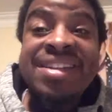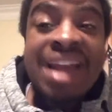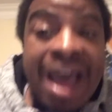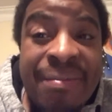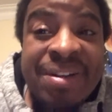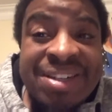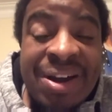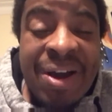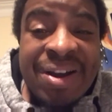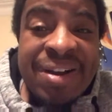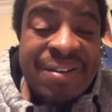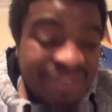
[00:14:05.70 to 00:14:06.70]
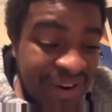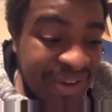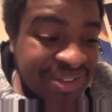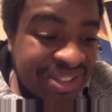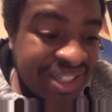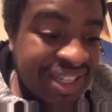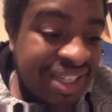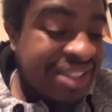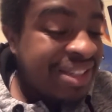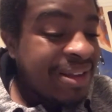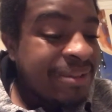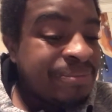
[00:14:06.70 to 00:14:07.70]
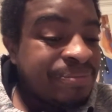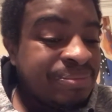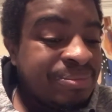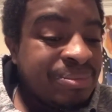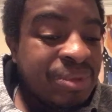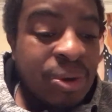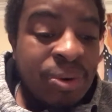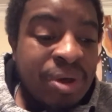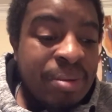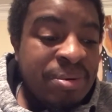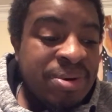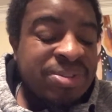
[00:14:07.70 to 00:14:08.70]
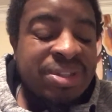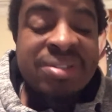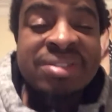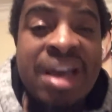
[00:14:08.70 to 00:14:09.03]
Tama Tonga versus Kota Ibushi.